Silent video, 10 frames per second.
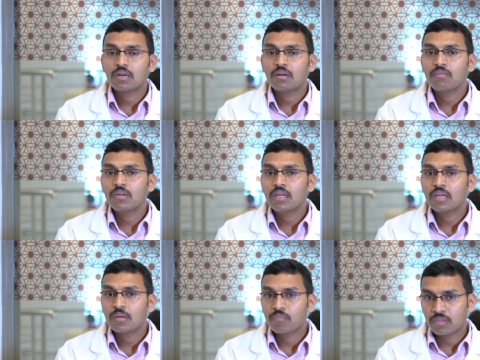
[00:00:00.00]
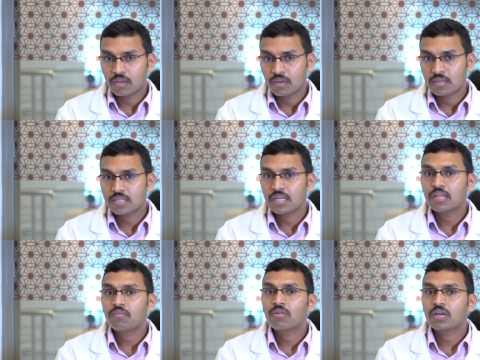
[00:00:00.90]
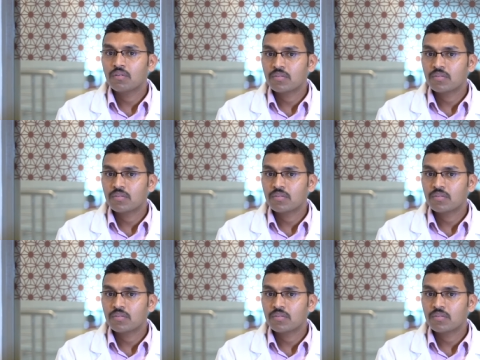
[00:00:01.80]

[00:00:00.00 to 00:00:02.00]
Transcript: uh, we uh, send them for